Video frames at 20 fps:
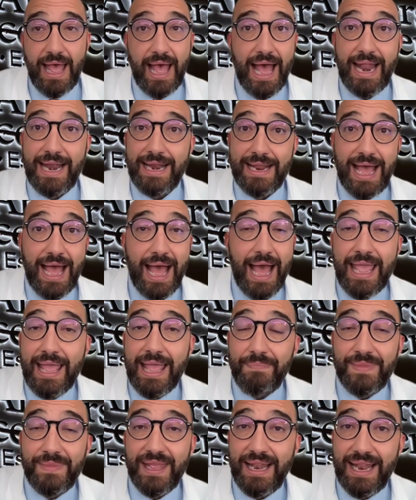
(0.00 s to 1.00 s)
And I
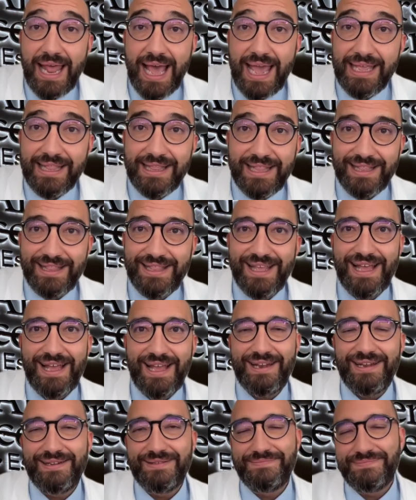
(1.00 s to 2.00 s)
am delighted
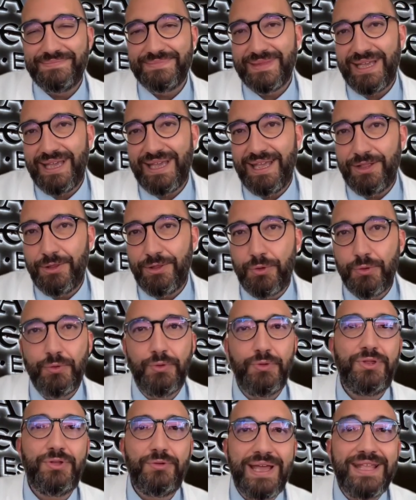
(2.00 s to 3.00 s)

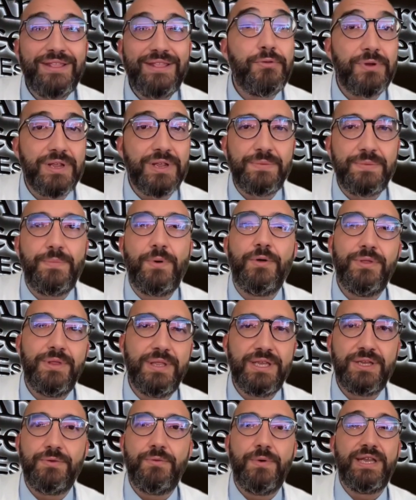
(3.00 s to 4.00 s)
to try to respond
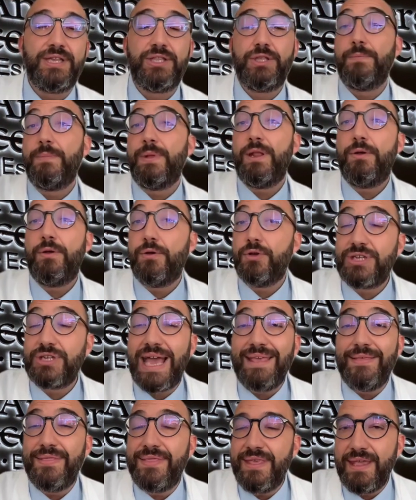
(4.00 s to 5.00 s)
this question, because
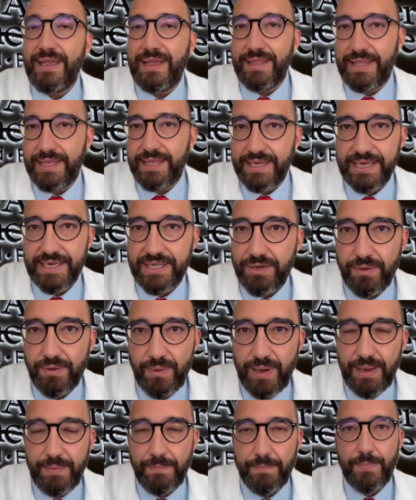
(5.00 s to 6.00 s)
I think it is
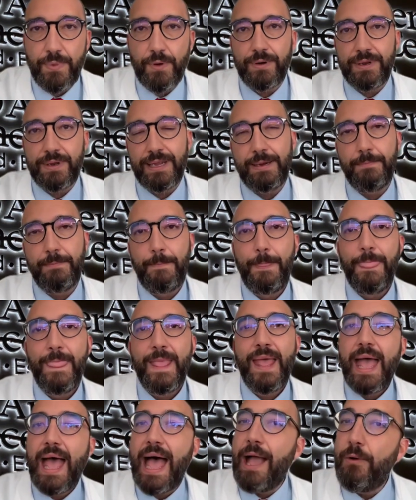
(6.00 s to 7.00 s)
extremely important.
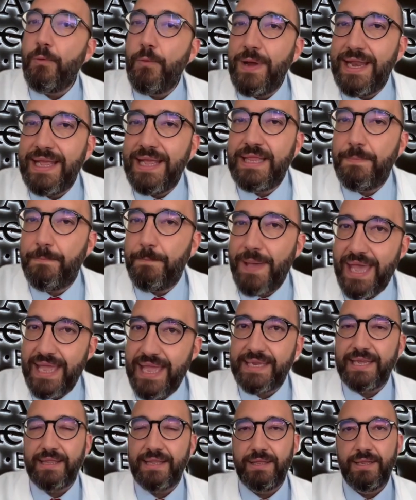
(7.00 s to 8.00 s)
And we need
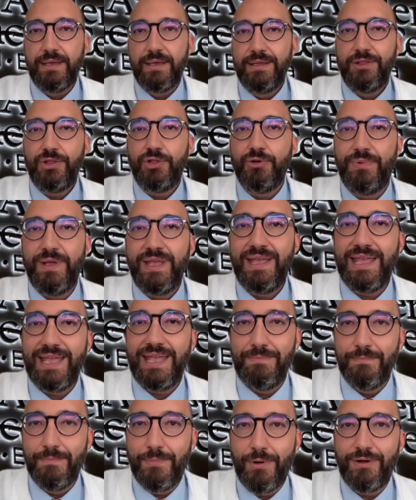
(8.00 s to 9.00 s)
patients to be
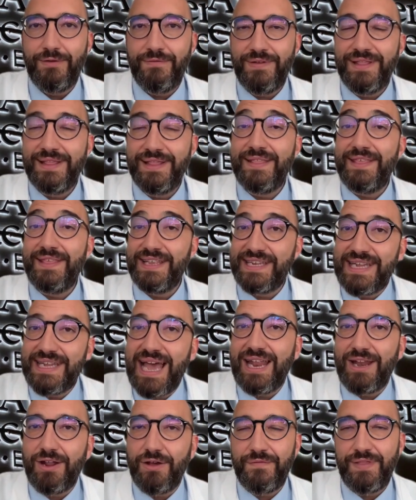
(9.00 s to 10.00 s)
involved in the
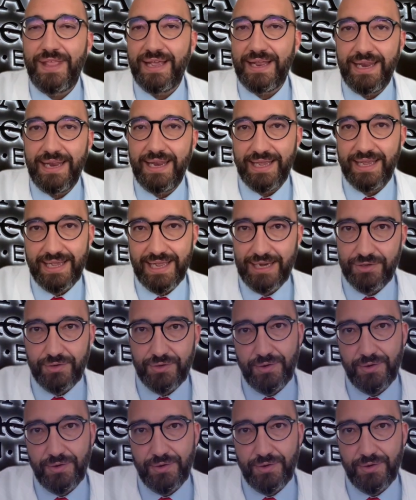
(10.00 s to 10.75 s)
design of the clinical